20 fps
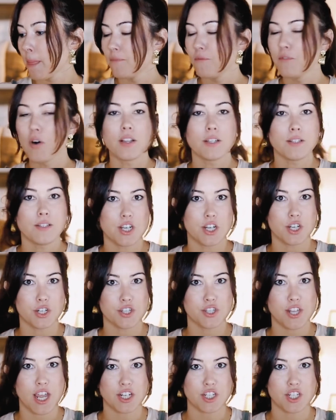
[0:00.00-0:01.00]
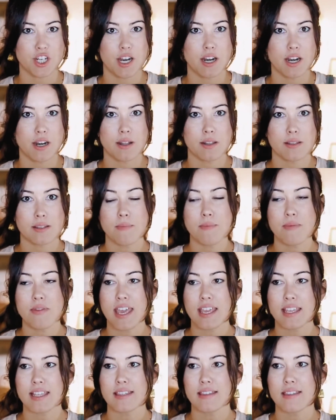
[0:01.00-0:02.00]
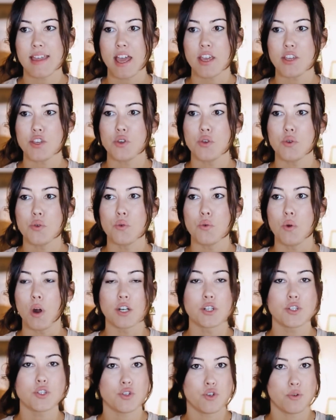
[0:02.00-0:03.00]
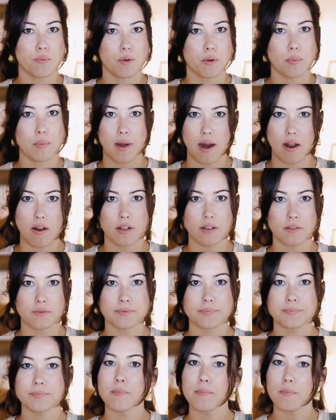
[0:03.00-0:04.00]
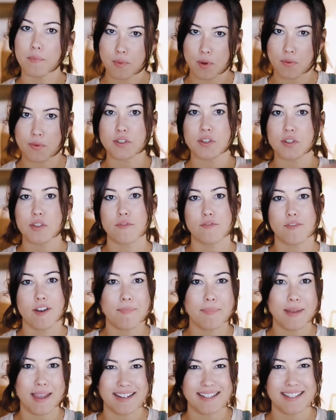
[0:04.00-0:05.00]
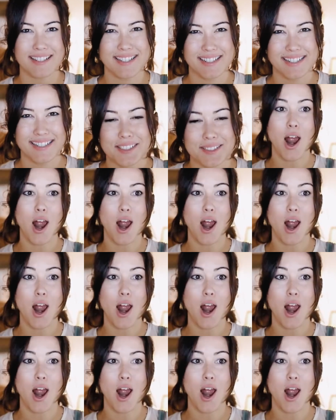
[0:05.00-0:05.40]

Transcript: volunteer section, some things that you are super proud of, move it to the front page.